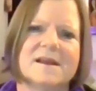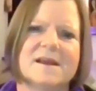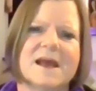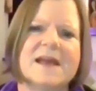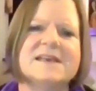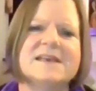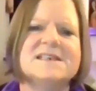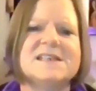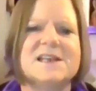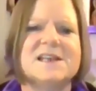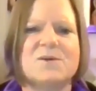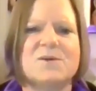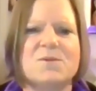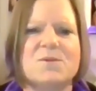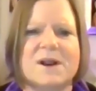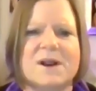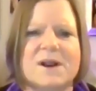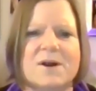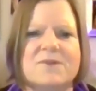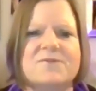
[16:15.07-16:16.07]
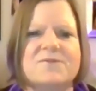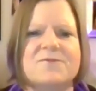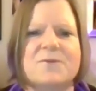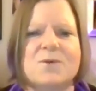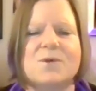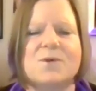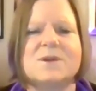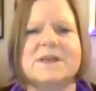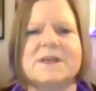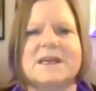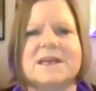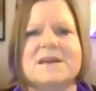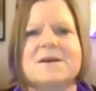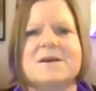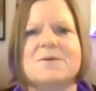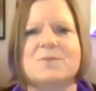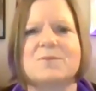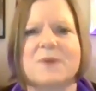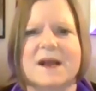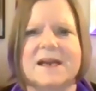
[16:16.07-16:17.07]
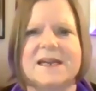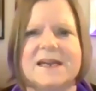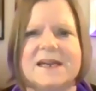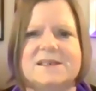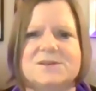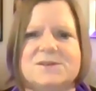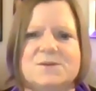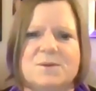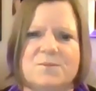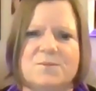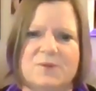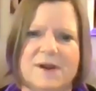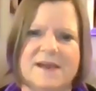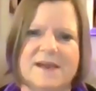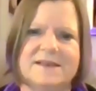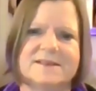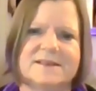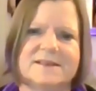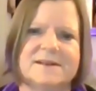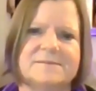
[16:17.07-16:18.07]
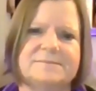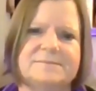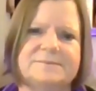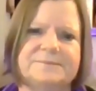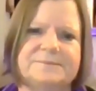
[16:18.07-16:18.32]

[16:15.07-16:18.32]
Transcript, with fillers: until we are fully ready to embrace it.